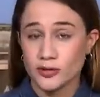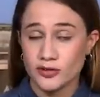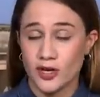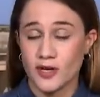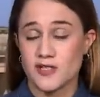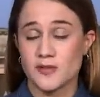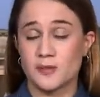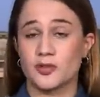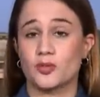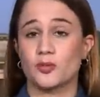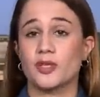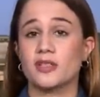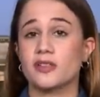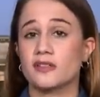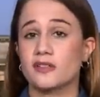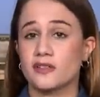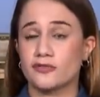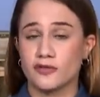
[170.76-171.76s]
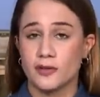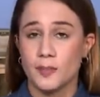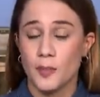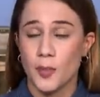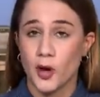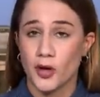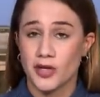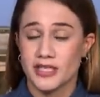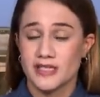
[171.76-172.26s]
talks between the different
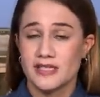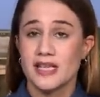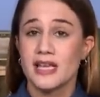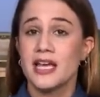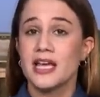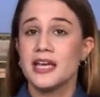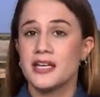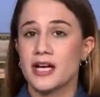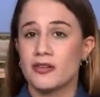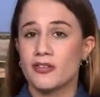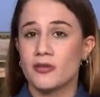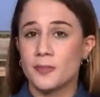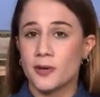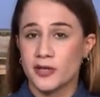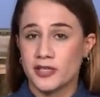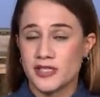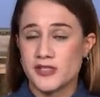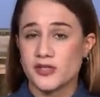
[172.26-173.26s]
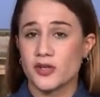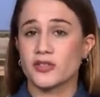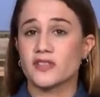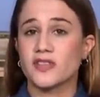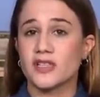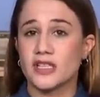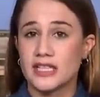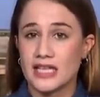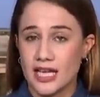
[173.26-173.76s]
parties. Now the parties are
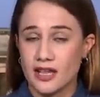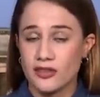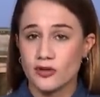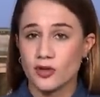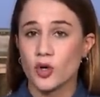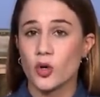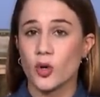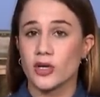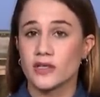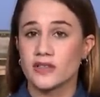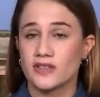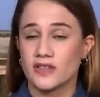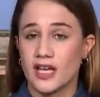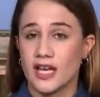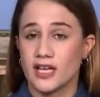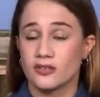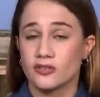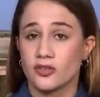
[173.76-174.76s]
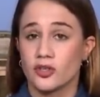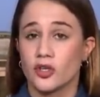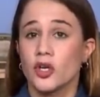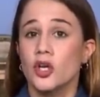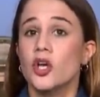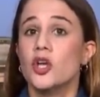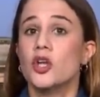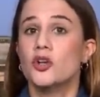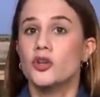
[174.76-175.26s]
together going to enter
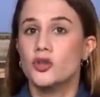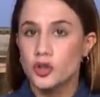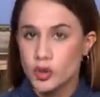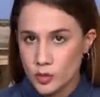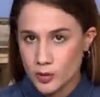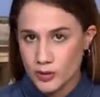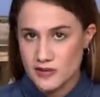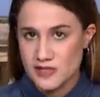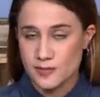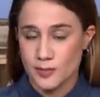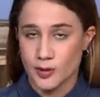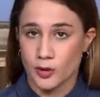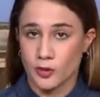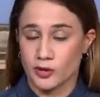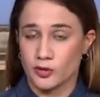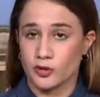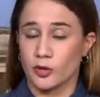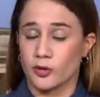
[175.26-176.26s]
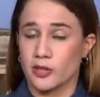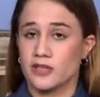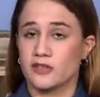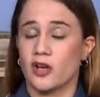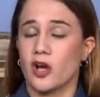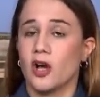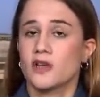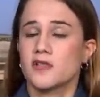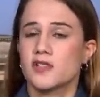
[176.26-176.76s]
new exploratory
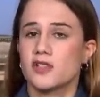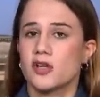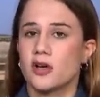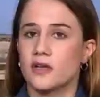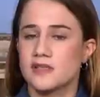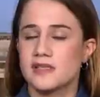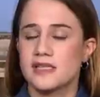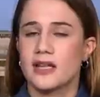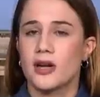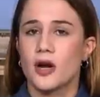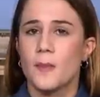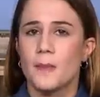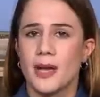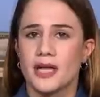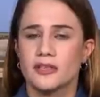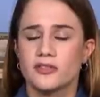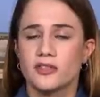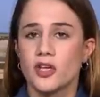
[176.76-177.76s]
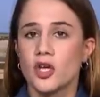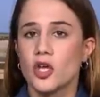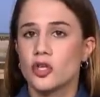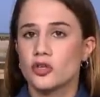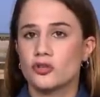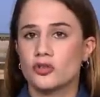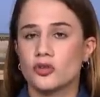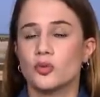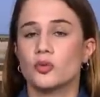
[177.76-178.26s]
talks, talks that are meant
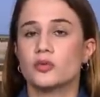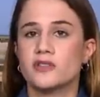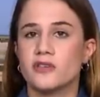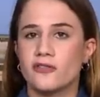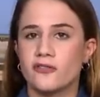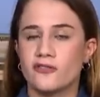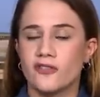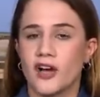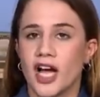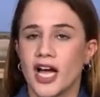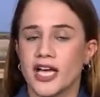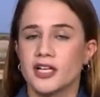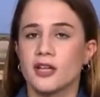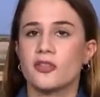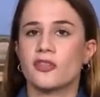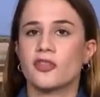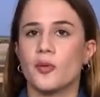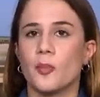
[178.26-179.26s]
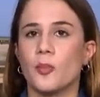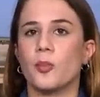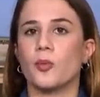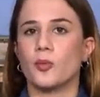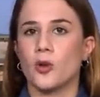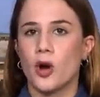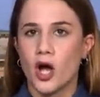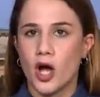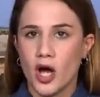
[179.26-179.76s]
to define the
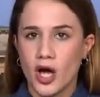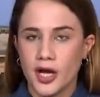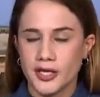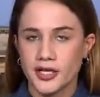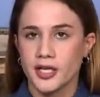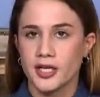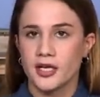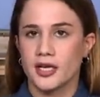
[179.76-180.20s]
broad